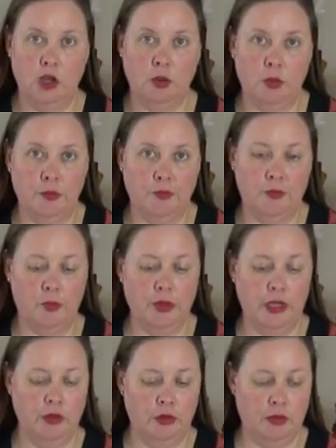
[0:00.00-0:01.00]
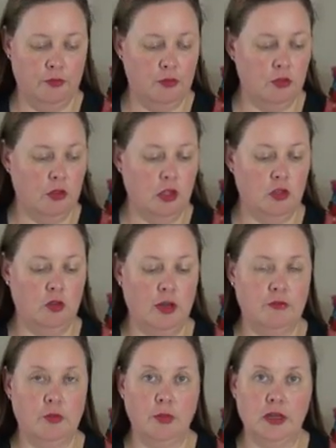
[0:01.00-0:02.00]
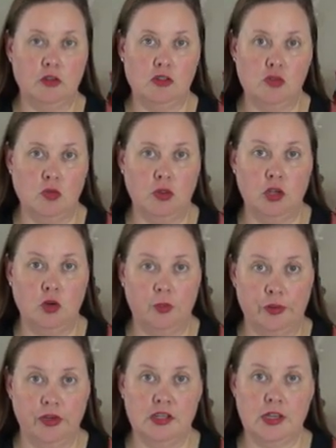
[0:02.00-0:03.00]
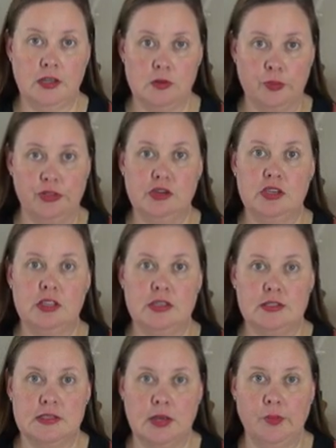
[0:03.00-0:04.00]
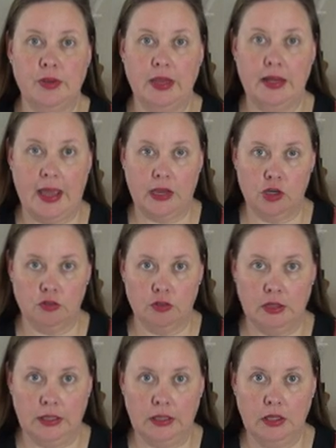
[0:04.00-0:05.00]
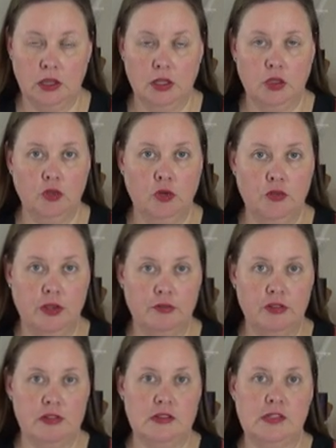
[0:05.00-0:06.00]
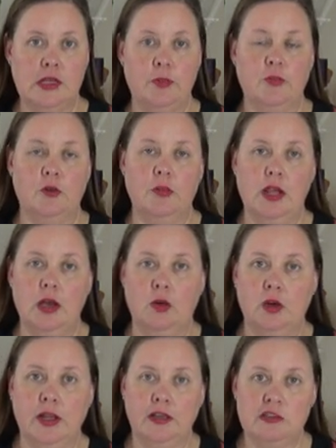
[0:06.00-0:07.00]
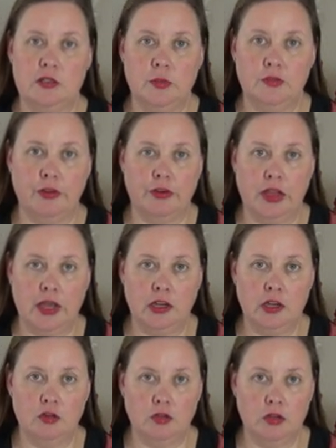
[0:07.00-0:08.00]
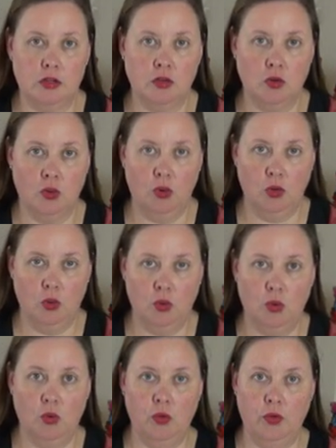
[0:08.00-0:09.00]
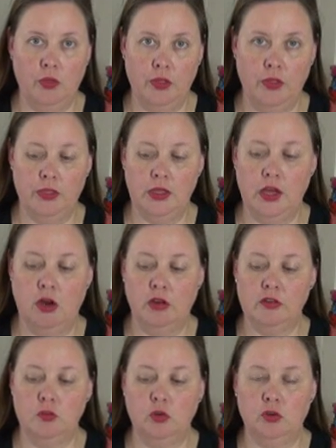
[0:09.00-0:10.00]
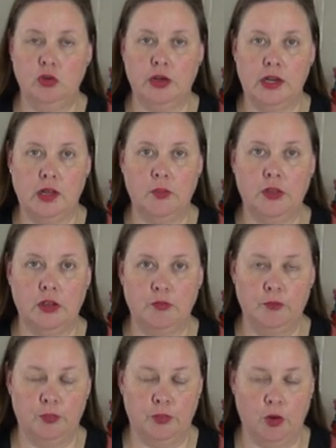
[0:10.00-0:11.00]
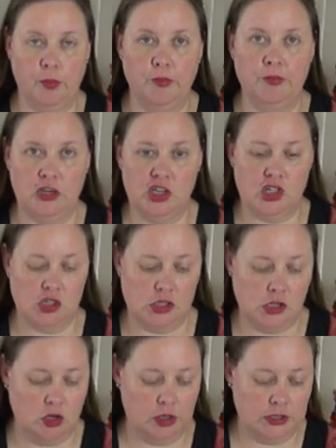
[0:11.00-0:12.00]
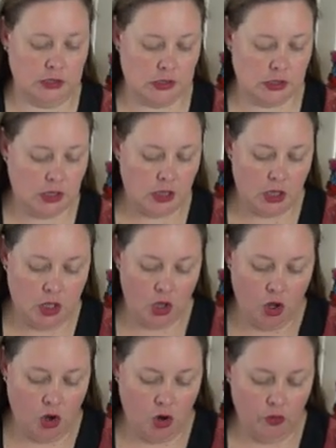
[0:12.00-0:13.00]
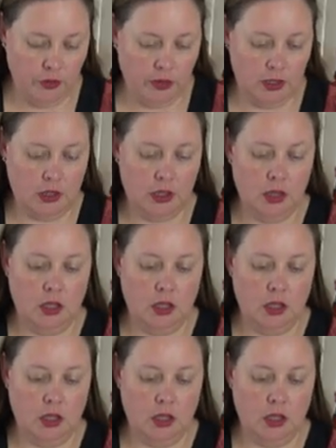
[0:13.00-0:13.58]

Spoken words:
But before we go any further, you have to make sure that your printer has printed this template accurately, because every step from now on has to be very accurate or the item will not end up the proper finished size. On the